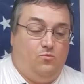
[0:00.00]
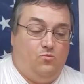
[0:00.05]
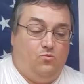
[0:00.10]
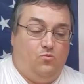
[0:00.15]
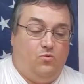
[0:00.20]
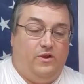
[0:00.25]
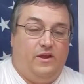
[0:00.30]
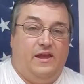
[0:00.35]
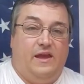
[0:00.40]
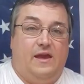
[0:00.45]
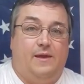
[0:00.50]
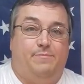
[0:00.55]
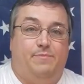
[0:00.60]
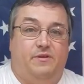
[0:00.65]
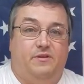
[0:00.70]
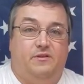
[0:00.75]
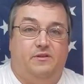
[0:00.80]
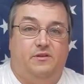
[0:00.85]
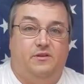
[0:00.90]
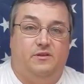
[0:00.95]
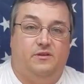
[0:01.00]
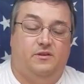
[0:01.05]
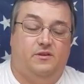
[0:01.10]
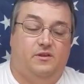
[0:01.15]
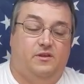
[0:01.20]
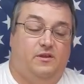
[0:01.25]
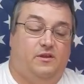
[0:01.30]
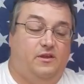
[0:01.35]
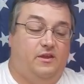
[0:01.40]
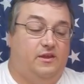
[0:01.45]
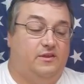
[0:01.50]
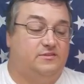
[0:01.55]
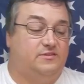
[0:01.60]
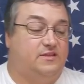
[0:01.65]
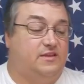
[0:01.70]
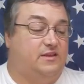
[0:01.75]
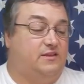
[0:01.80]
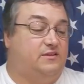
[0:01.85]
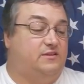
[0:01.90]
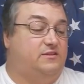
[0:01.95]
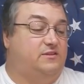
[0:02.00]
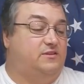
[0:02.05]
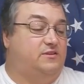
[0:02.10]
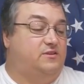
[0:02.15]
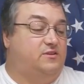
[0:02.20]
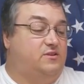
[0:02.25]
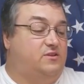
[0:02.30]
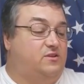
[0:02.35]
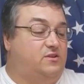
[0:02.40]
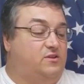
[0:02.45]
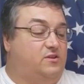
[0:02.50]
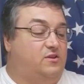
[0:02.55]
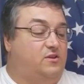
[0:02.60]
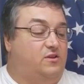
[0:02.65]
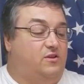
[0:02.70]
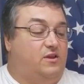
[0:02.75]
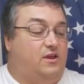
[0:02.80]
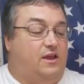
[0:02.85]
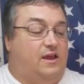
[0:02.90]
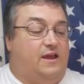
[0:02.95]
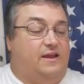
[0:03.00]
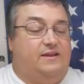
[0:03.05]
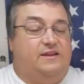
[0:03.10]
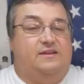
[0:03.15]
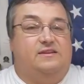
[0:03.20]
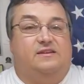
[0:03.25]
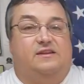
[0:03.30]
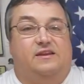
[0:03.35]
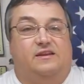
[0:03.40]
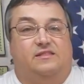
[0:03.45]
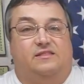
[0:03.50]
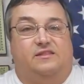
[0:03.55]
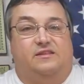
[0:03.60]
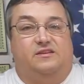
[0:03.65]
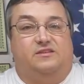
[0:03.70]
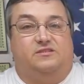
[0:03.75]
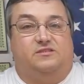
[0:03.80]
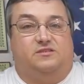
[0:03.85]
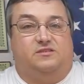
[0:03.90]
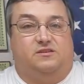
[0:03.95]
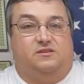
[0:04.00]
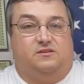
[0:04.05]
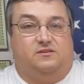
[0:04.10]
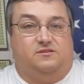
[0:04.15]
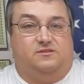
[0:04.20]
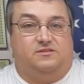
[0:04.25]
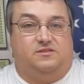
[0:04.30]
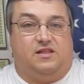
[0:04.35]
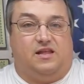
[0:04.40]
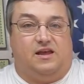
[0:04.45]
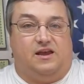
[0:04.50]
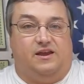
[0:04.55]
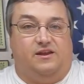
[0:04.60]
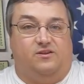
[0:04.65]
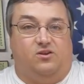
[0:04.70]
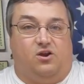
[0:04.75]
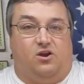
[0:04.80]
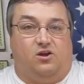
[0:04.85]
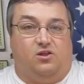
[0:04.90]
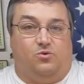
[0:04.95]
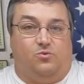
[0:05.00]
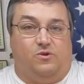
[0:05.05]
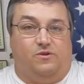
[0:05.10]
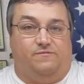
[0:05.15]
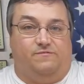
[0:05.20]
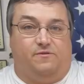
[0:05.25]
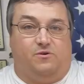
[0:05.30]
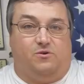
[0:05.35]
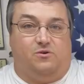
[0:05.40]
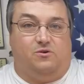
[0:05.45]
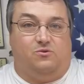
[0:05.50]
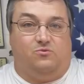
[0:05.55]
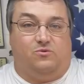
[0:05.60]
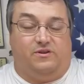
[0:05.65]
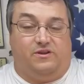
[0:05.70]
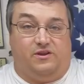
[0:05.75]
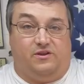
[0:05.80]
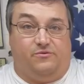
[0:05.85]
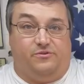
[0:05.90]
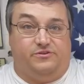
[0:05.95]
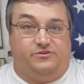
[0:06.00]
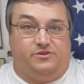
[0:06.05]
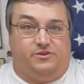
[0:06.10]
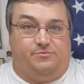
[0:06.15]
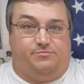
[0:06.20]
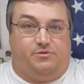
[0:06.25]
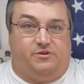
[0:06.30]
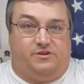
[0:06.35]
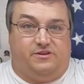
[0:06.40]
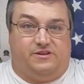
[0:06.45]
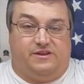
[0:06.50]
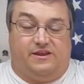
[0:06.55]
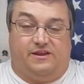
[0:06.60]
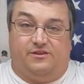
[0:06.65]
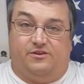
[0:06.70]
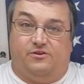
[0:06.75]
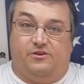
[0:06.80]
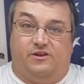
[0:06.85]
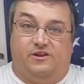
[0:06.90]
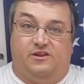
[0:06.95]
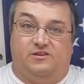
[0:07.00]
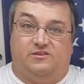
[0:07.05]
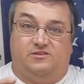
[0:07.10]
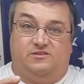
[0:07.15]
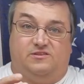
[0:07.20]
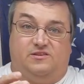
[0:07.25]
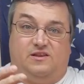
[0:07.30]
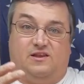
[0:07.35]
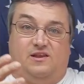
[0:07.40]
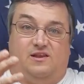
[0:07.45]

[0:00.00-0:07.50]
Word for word: What happened is that I didn't get this slide all the way forward when I originally put it together, and it's